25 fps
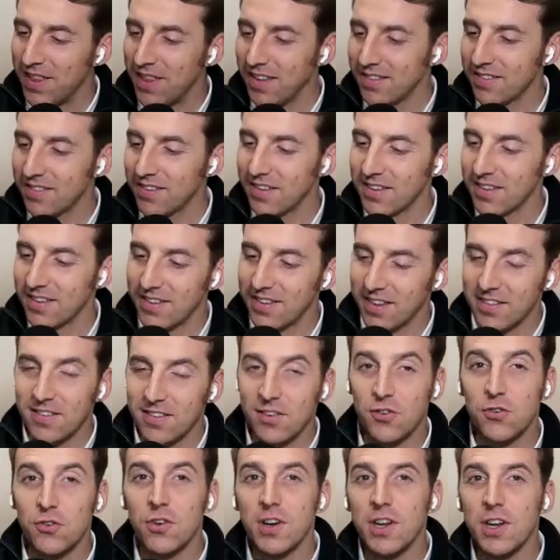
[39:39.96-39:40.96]
that's
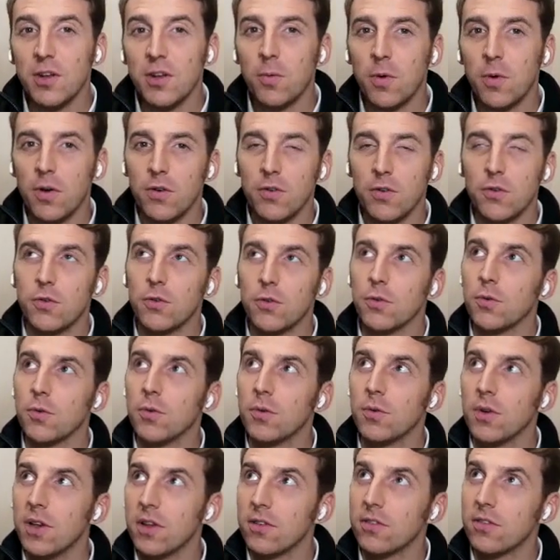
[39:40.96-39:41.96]
a tricky one
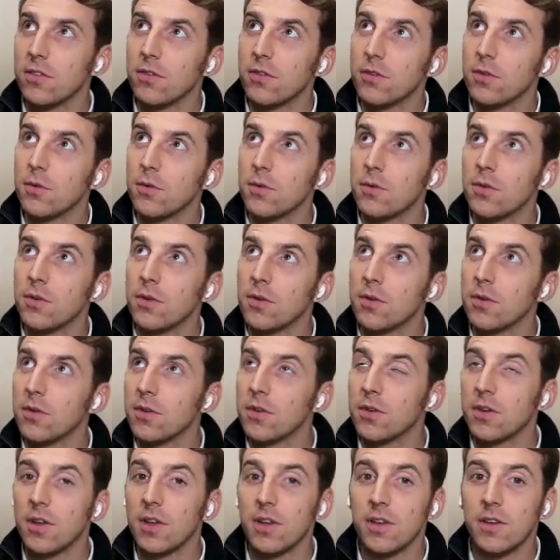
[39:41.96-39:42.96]
to listen to.
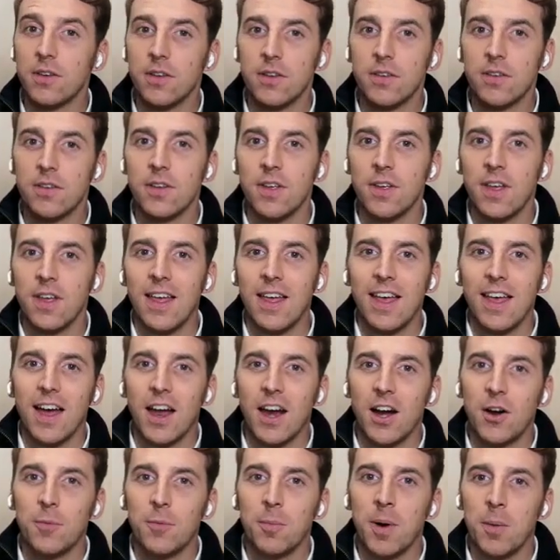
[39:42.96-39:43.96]
It's
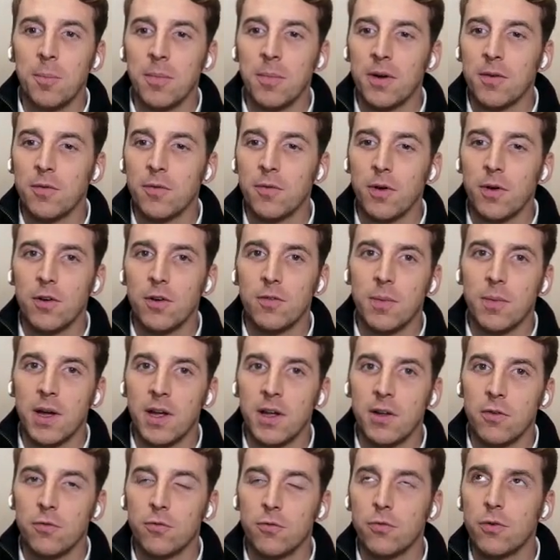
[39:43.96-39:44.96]
I remember one of
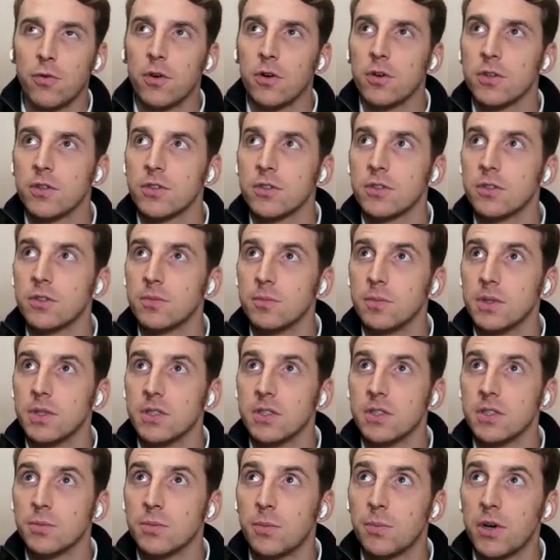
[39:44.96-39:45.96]
my first
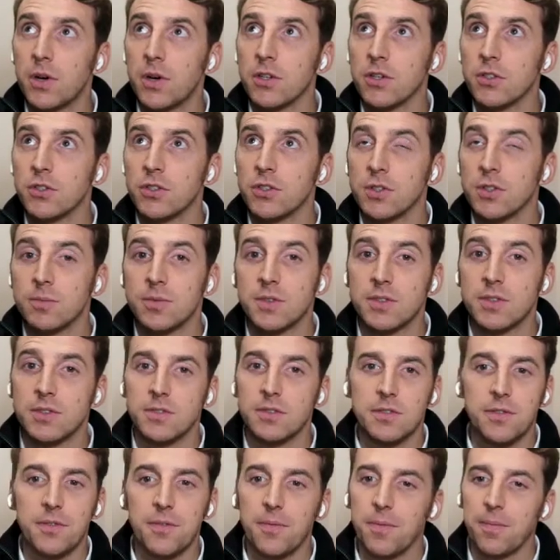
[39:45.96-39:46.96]
business partnerships,
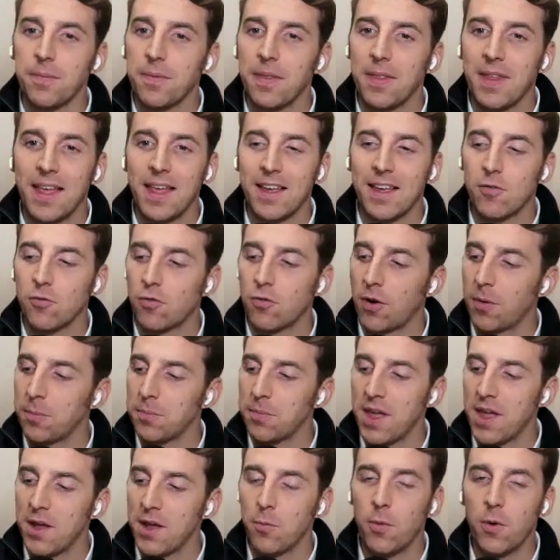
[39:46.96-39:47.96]
like
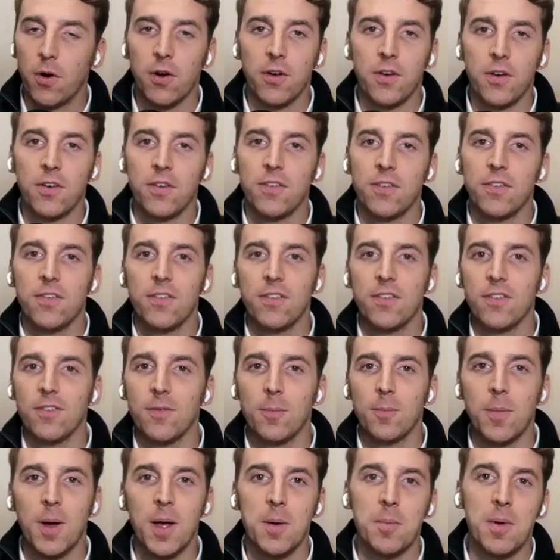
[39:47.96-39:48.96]
from day one,
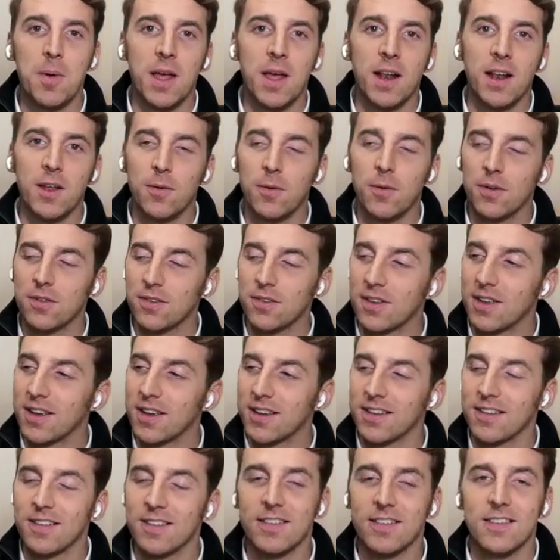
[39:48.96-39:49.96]
my belly was
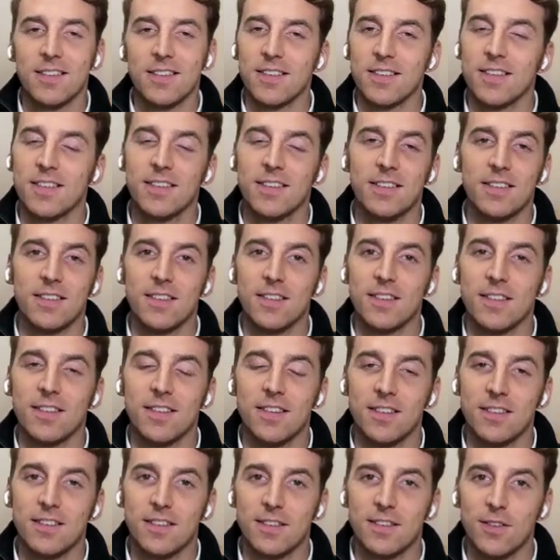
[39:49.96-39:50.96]
like, this
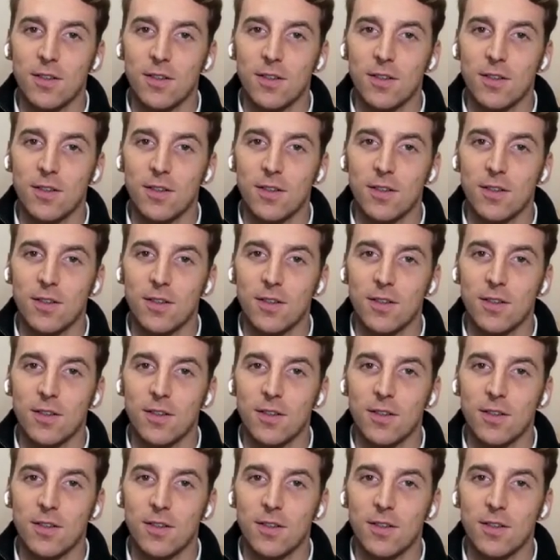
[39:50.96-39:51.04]
is